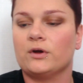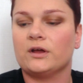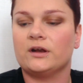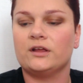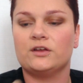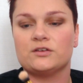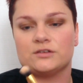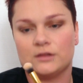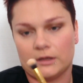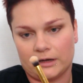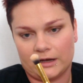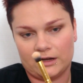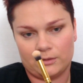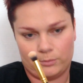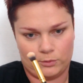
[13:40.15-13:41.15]
going to use the
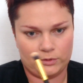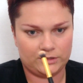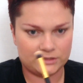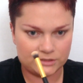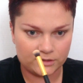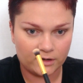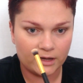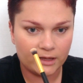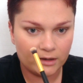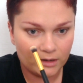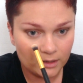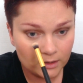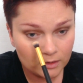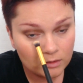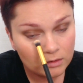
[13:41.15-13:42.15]
kind of pointier end,
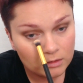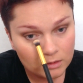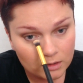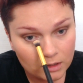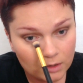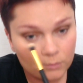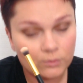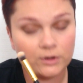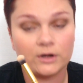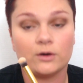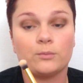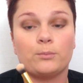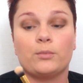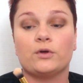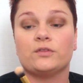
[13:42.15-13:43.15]
and we're going
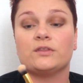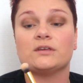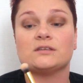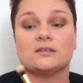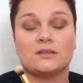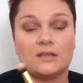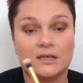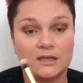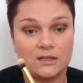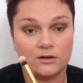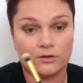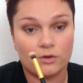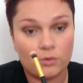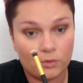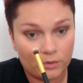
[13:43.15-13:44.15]
to put this in the
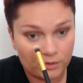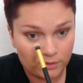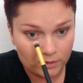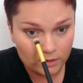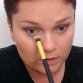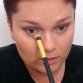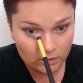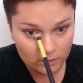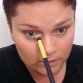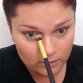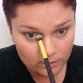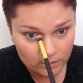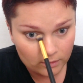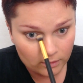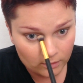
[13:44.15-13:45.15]
inner corner.
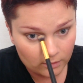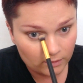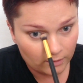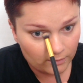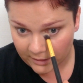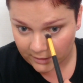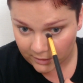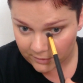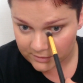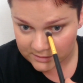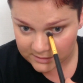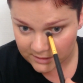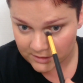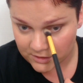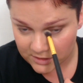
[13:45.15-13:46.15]
I notice
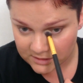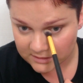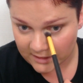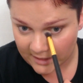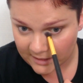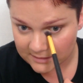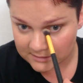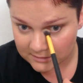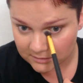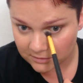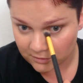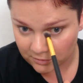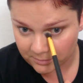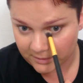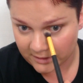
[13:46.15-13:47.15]
it just adds a
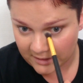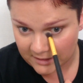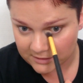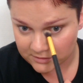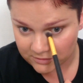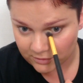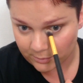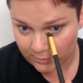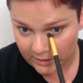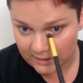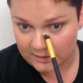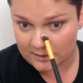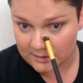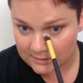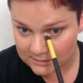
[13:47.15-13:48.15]
little bit of extra
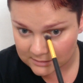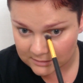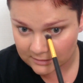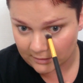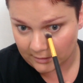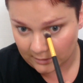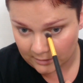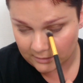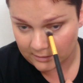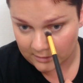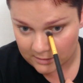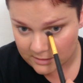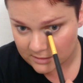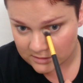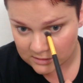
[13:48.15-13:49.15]
brightness,
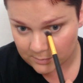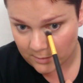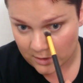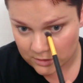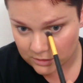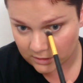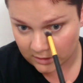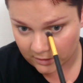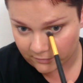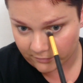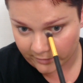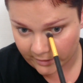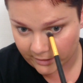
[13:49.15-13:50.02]
especially if